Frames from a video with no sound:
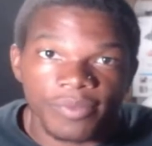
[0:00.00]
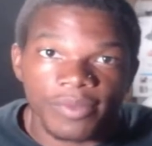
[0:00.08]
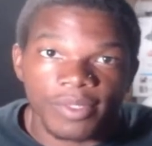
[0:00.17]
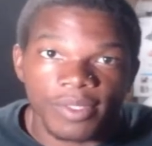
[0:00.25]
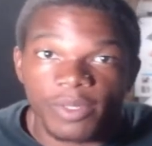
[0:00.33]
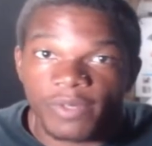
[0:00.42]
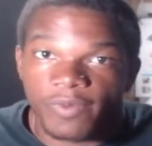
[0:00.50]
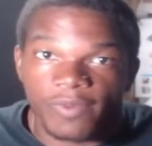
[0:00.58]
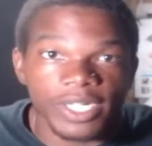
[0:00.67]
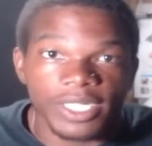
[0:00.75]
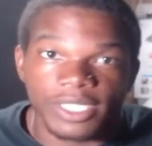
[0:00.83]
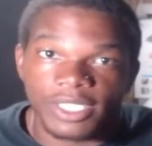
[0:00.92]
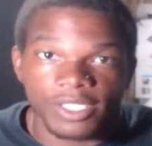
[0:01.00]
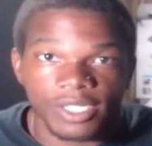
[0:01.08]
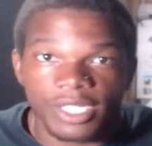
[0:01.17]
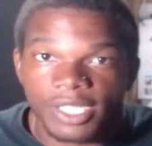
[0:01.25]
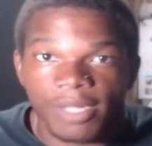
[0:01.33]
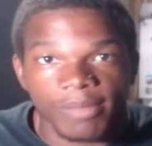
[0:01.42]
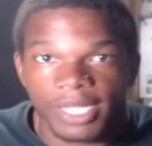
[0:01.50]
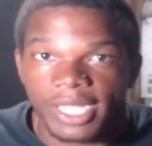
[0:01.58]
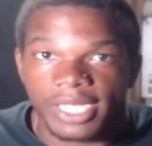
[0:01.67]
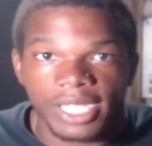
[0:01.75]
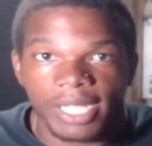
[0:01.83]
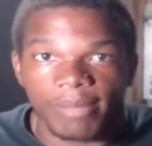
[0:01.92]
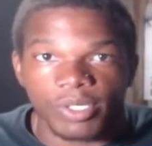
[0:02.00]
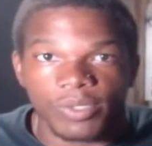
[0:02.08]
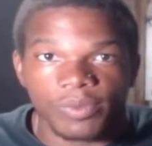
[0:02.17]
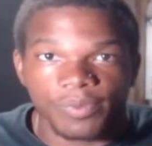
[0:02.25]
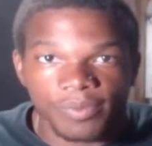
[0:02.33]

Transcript: with friends or something like that, bro.